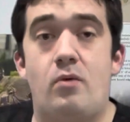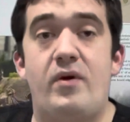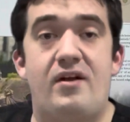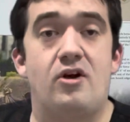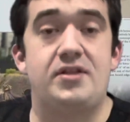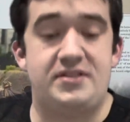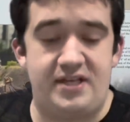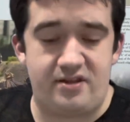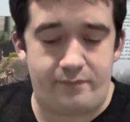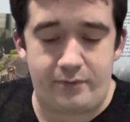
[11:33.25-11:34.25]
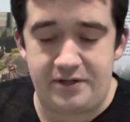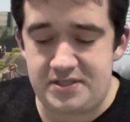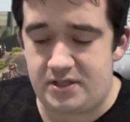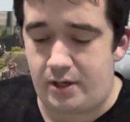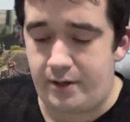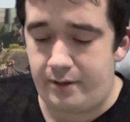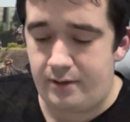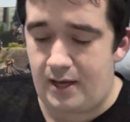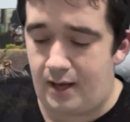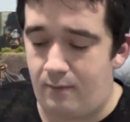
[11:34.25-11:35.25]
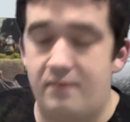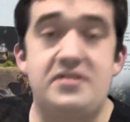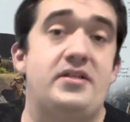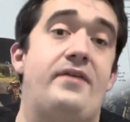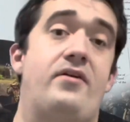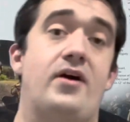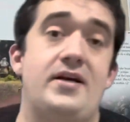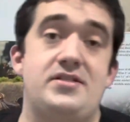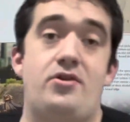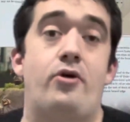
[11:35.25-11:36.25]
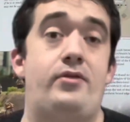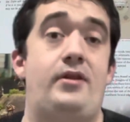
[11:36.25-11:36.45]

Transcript: we've got the Death of Brand scenario. Obviously, if you guys know